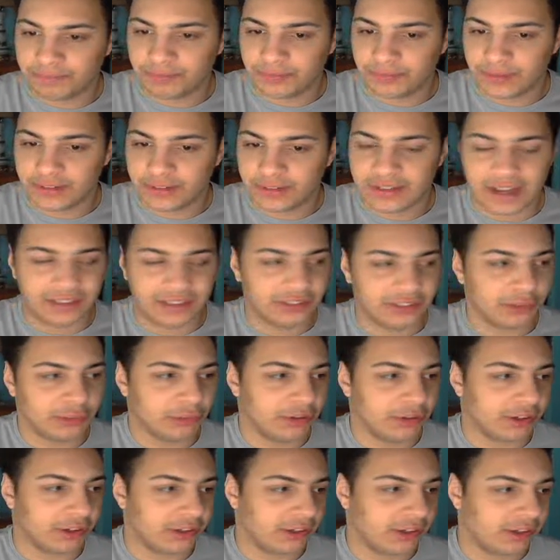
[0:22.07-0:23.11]
Sound is
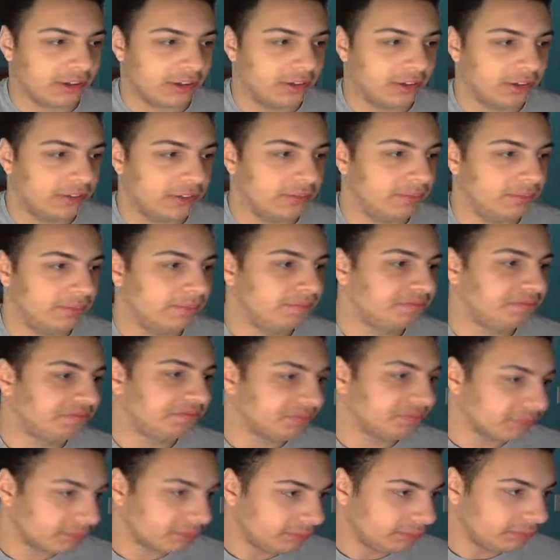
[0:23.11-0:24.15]
working. Good.
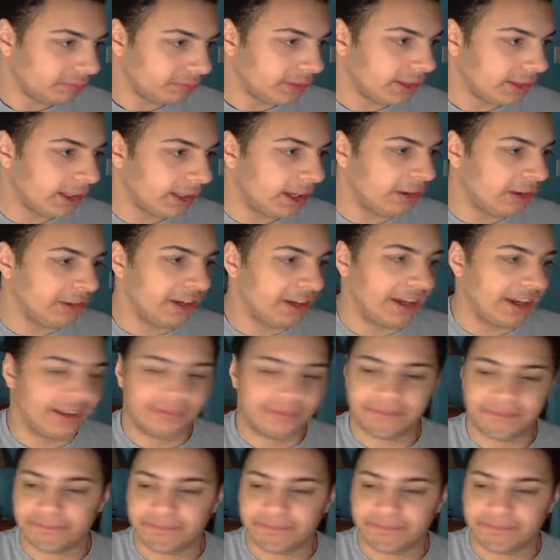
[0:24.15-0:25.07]
Okay.